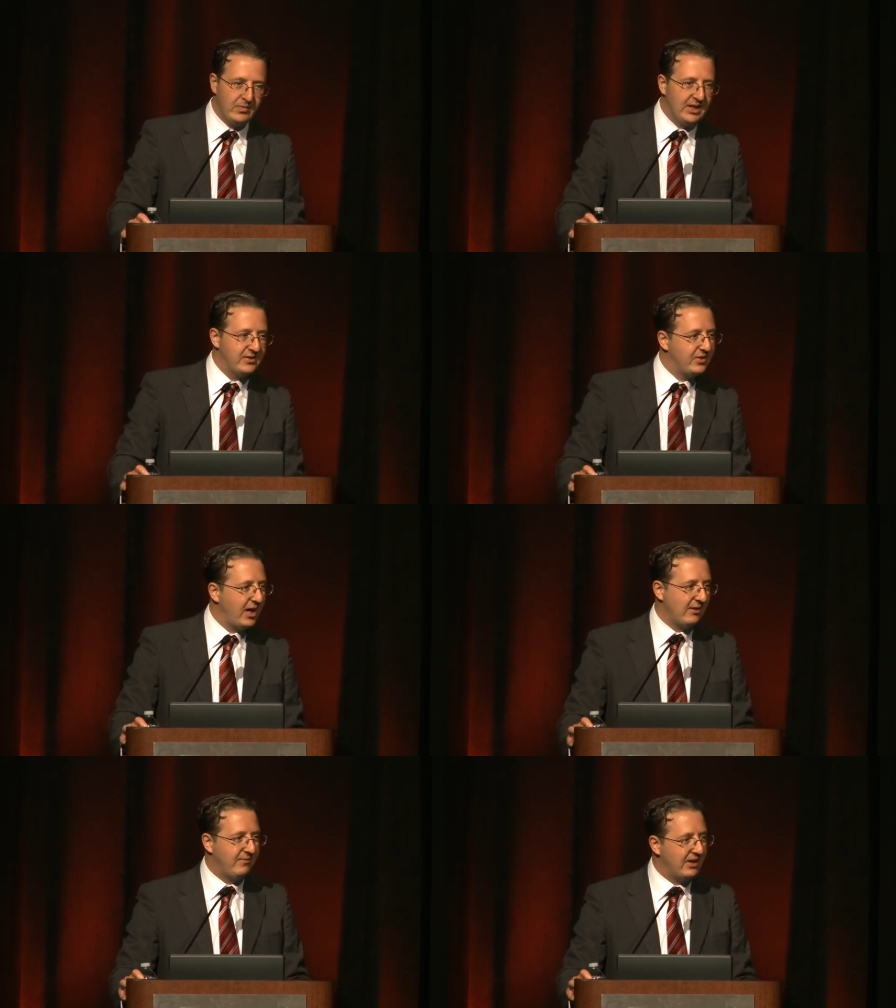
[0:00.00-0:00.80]
is
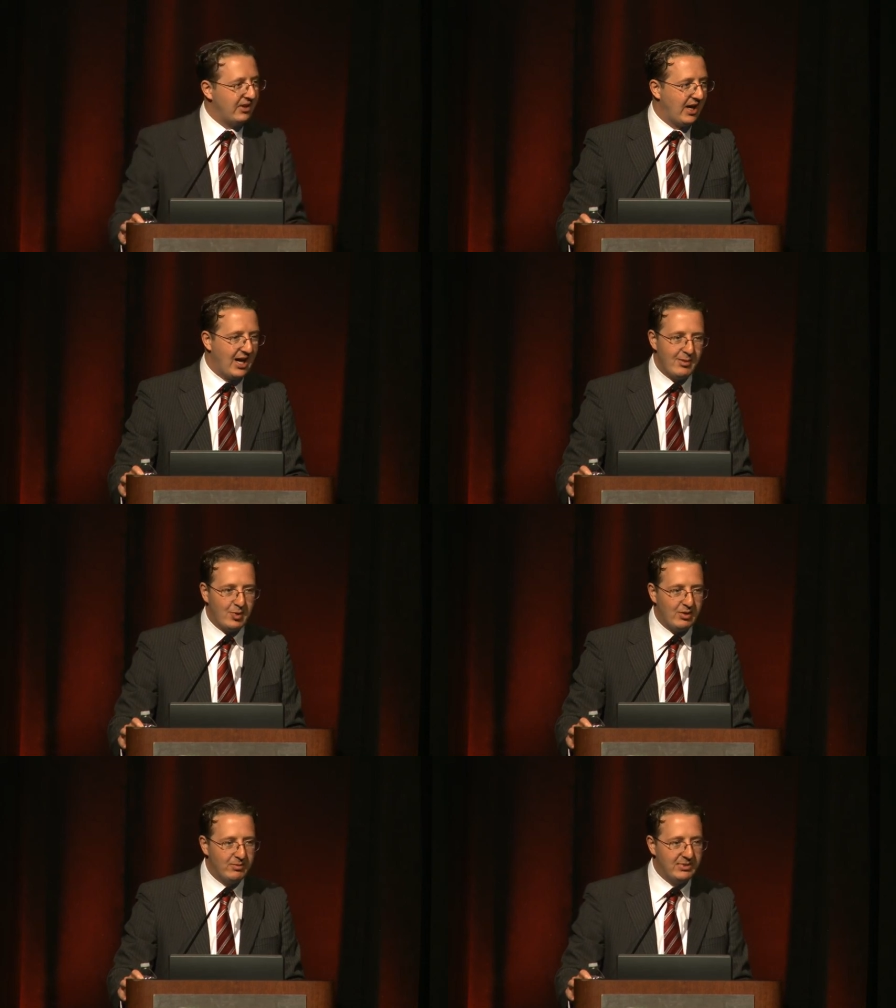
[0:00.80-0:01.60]
not a very high
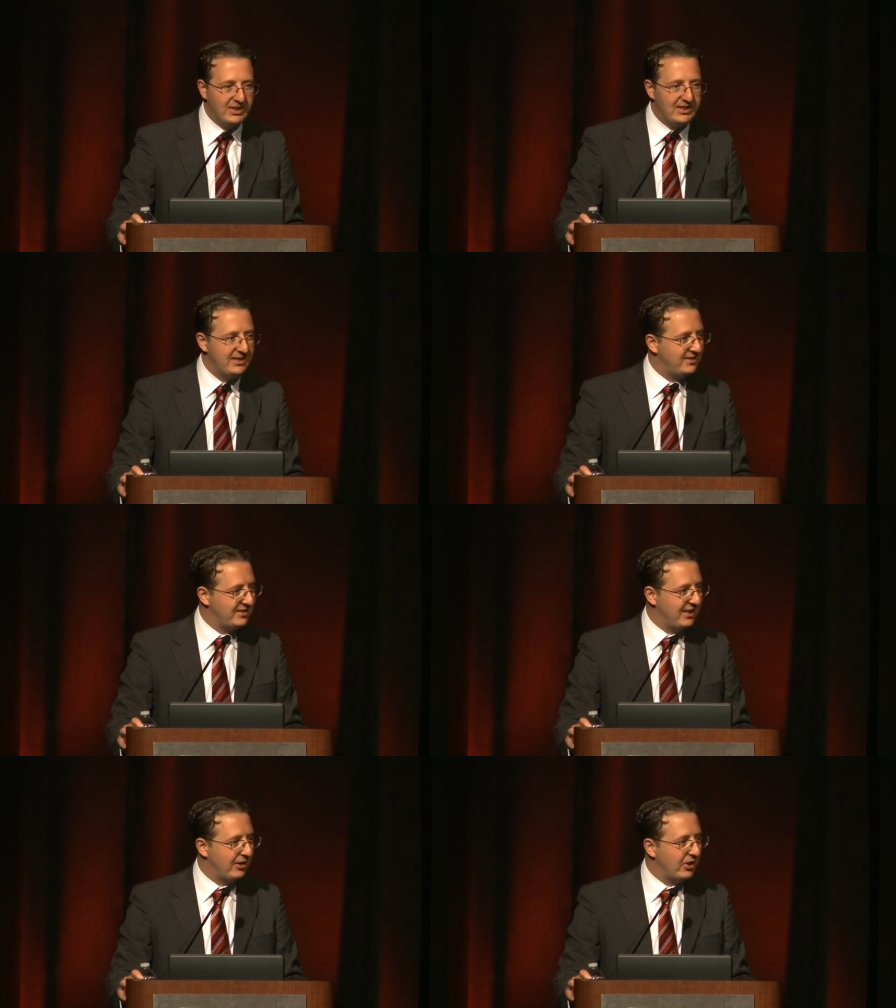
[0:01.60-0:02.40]
probability
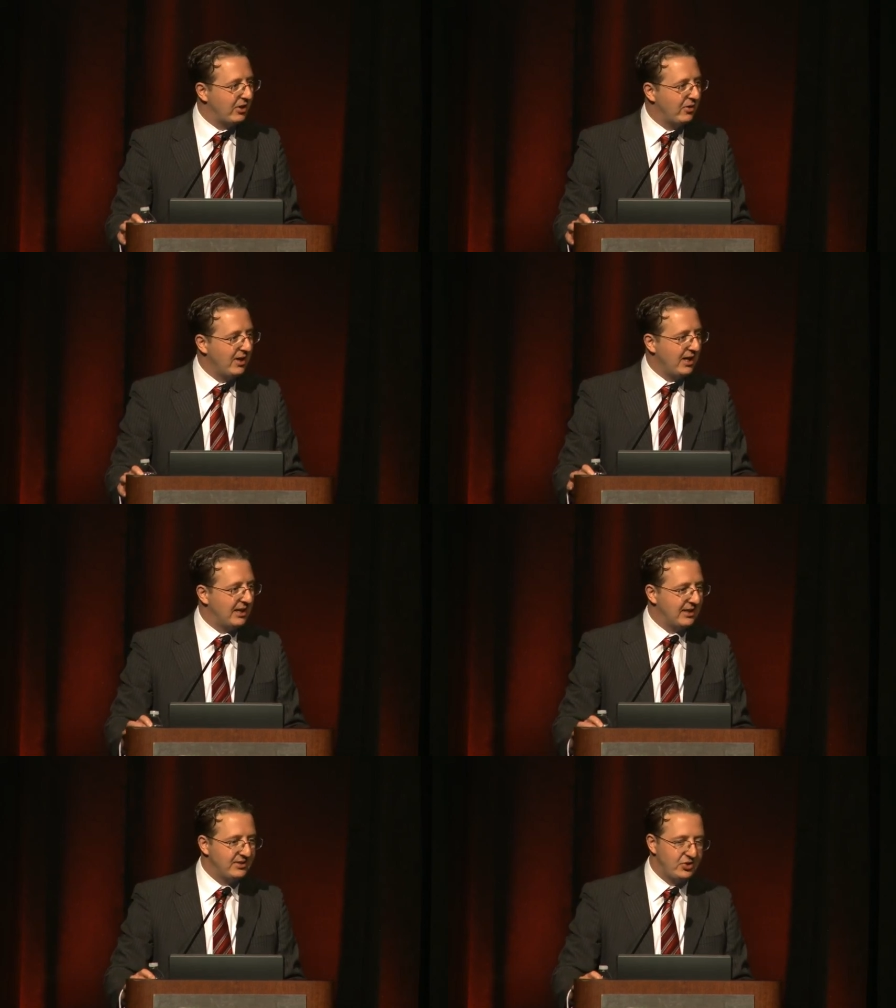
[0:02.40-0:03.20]
scenario
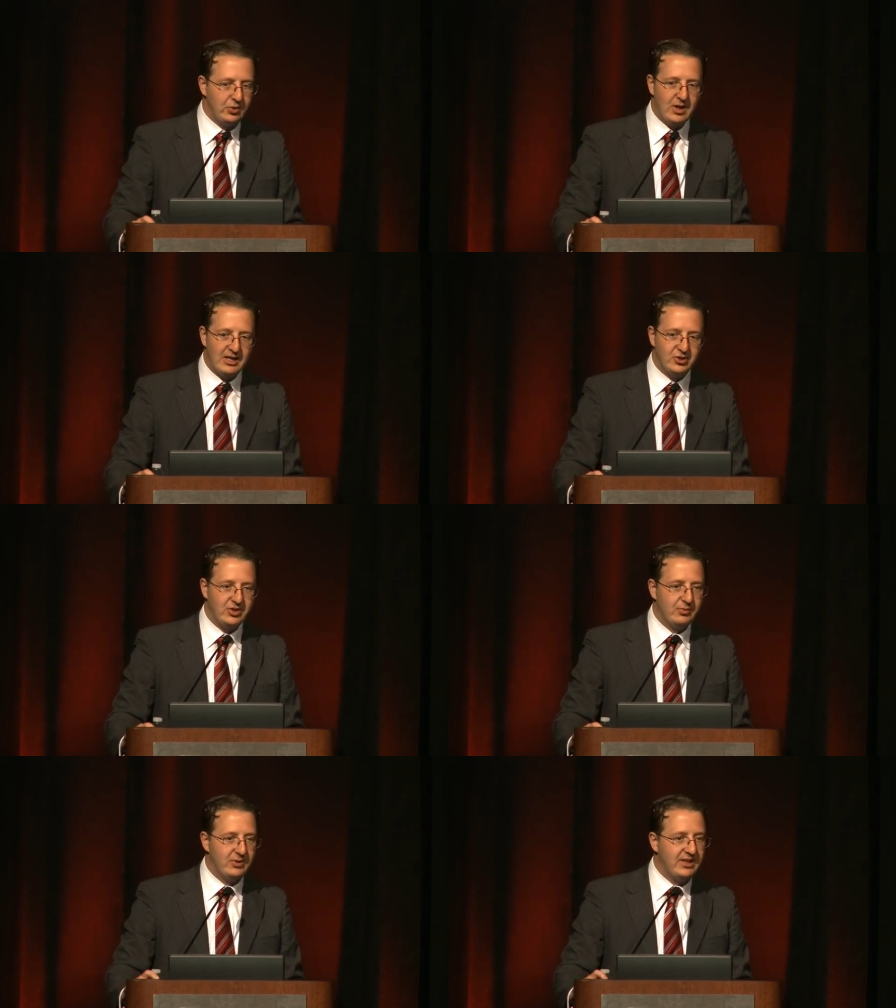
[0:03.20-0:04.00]
unless you
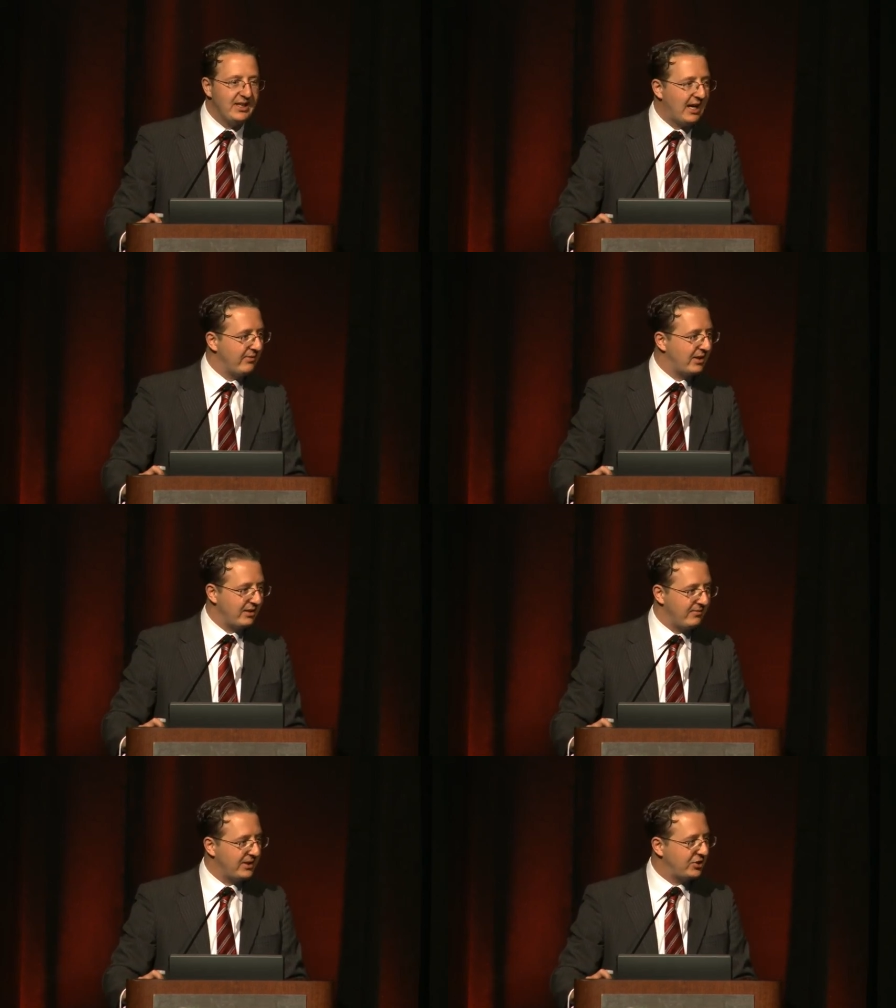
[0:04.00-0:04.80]
actually really have the
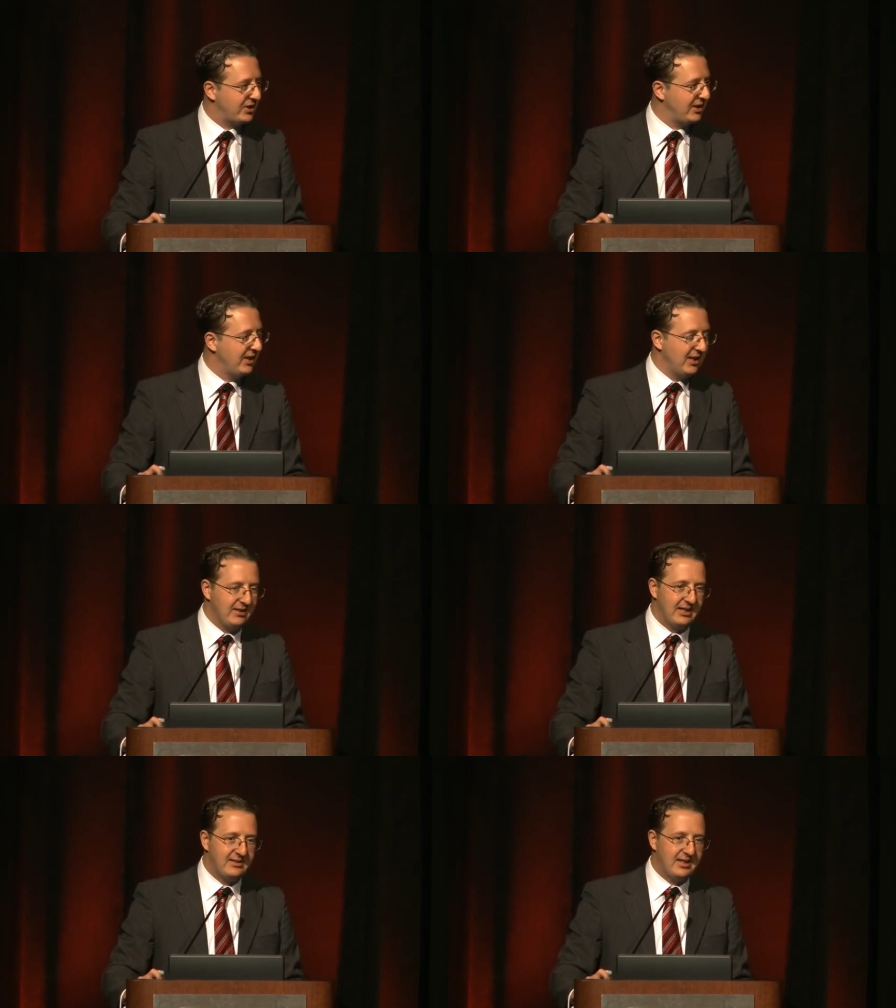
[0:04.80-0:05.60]
conviction that,